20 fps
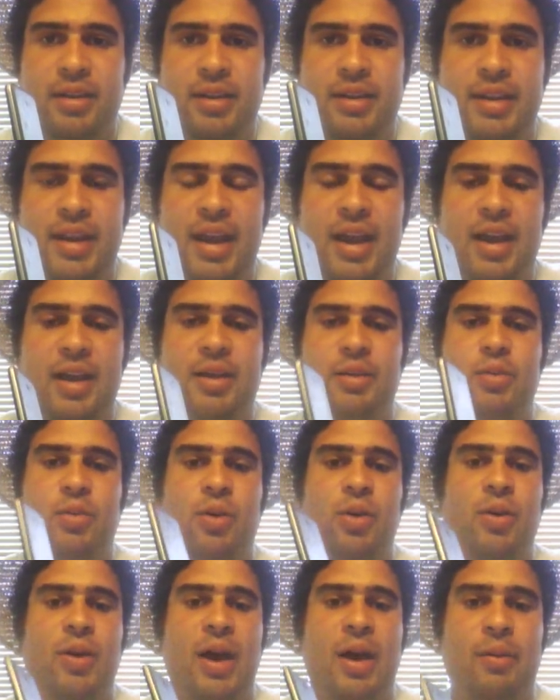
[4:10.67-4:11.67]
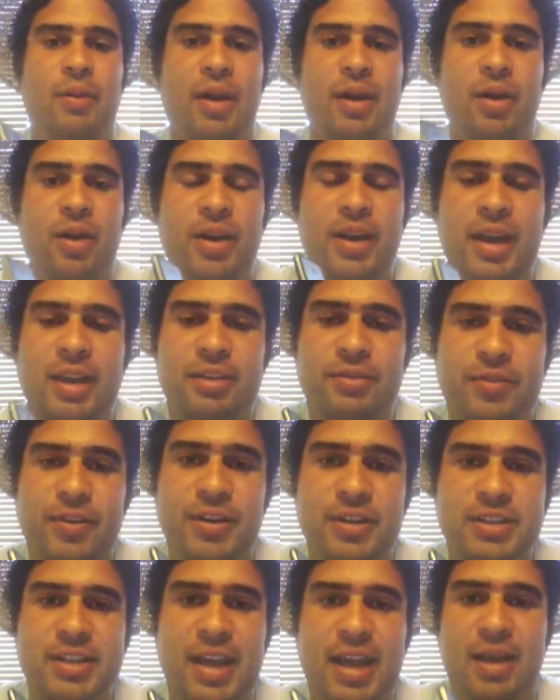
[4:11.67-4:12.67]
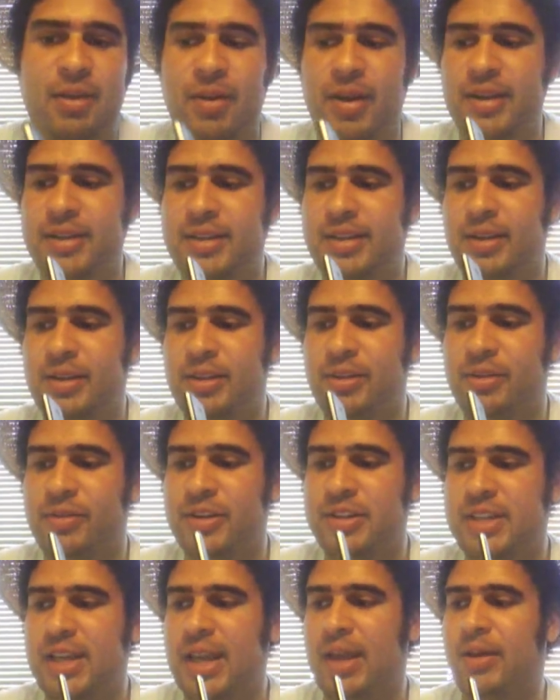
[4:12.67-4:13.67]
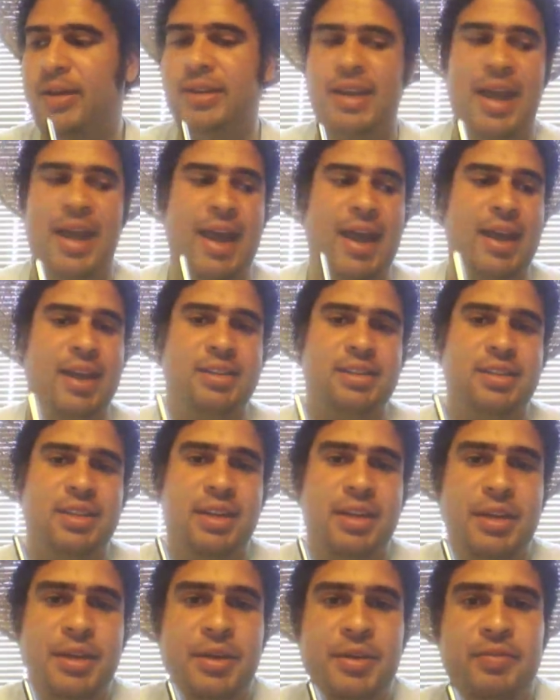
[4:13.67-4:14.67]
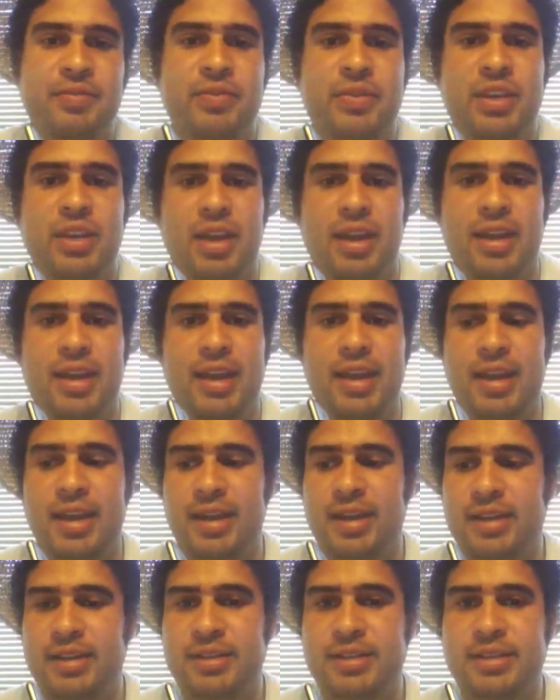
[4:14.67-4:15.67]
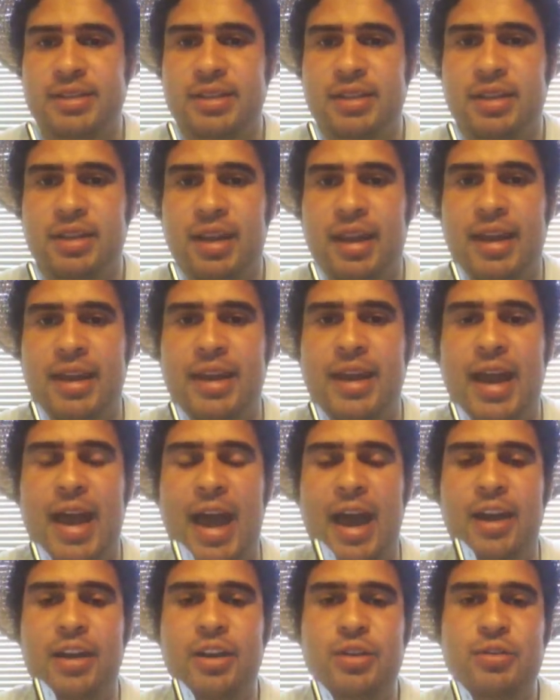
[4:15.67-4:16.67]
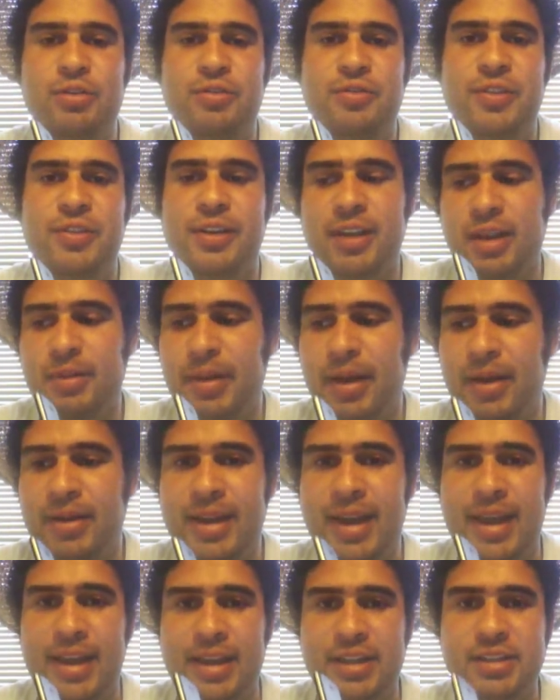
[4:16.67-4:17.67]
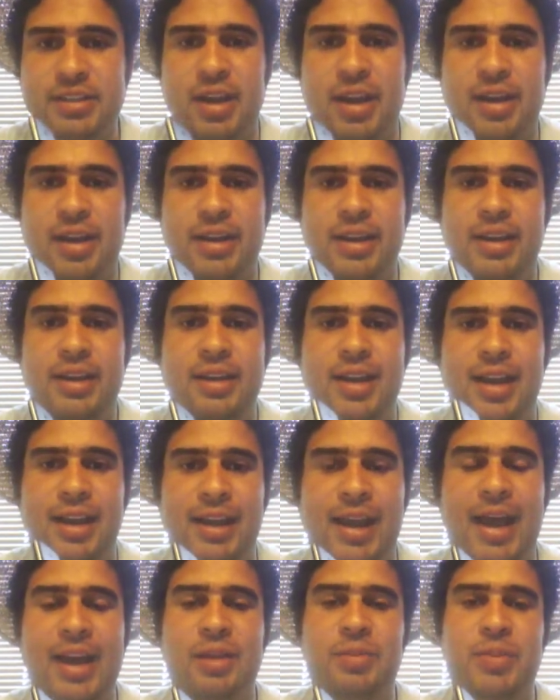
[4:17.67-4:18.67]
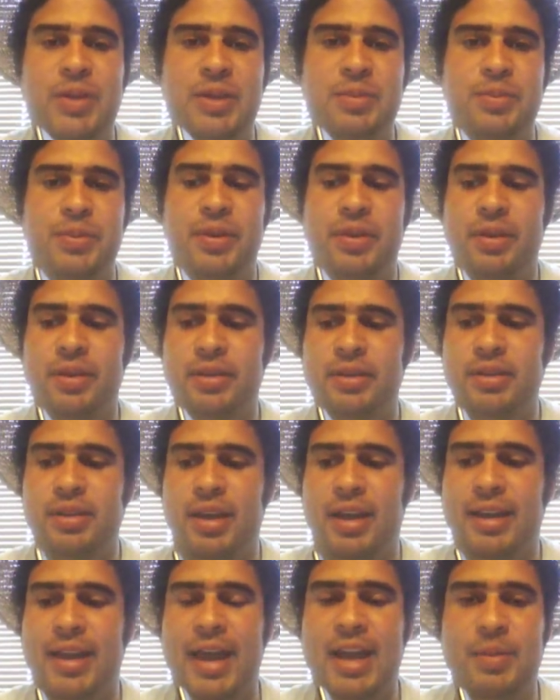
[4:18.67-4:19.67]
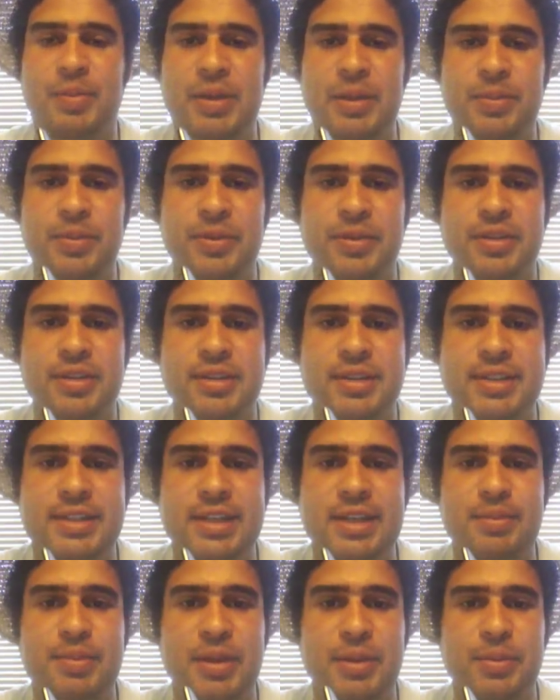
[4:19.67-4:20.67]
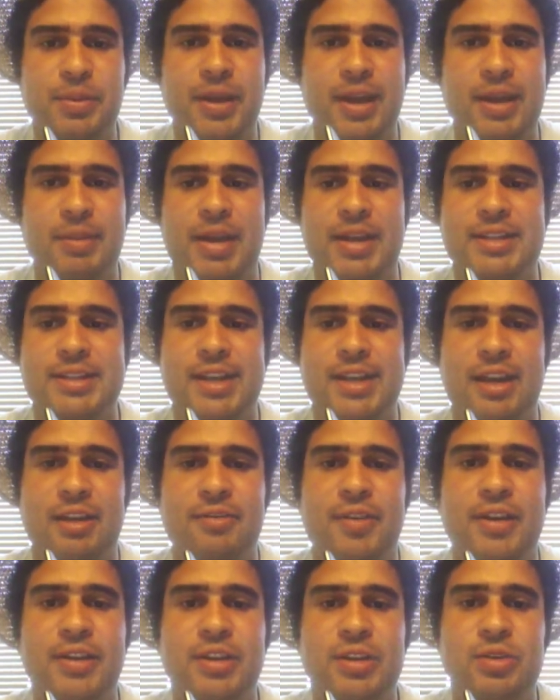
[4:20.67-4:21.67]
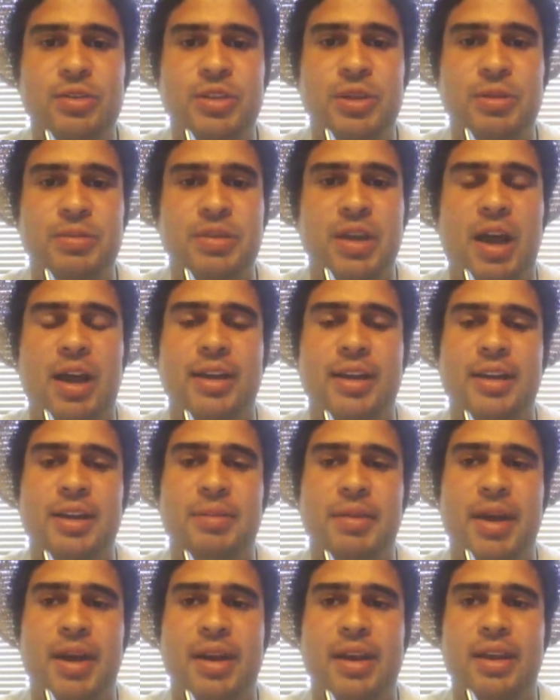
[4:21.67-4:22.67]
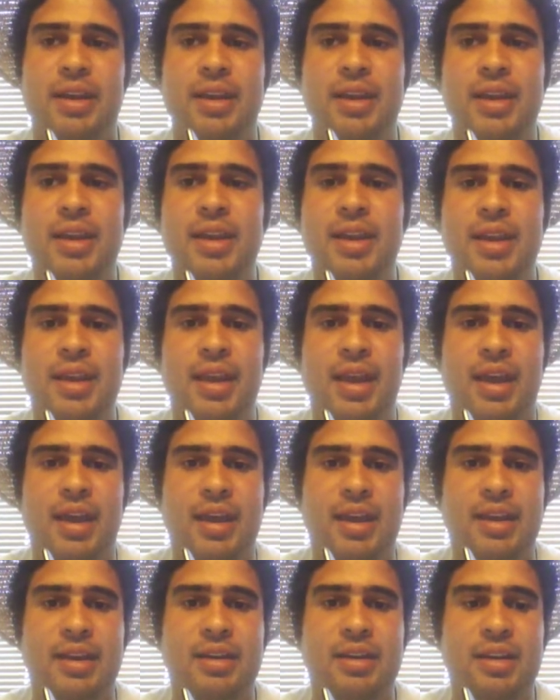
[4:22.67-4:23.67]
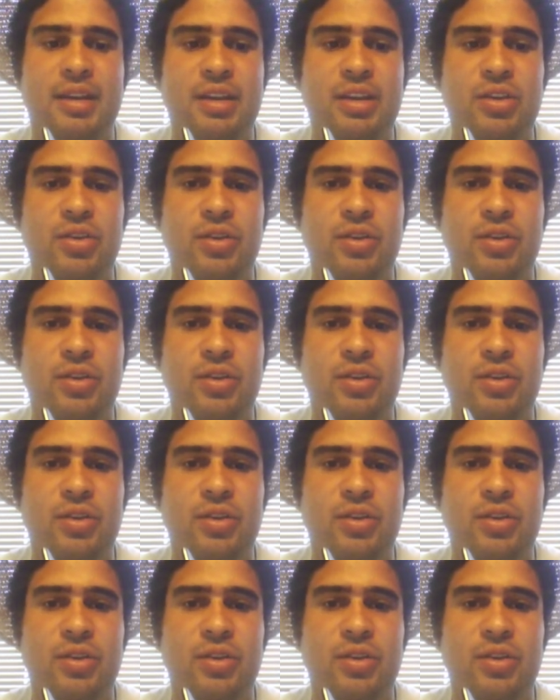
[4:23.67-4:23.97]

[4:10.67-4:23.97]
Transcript: yeah, well, okay. The first thing I want to ask is, like, how do you feel about gang stalking? A lot of people see people like myself on YouTube talking about it, and